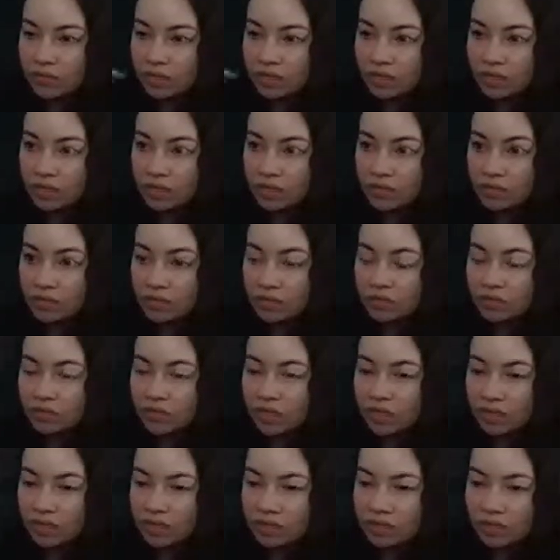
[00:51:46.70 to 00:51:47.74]
That'll be
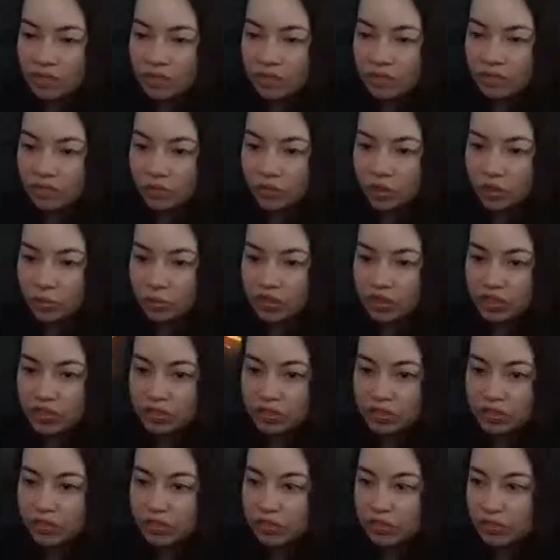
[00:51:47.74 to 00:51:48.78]
fine.
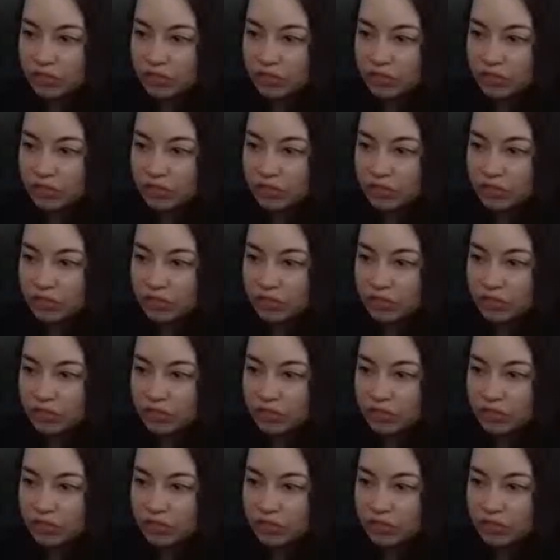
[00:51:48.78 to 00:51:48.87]
Whoops.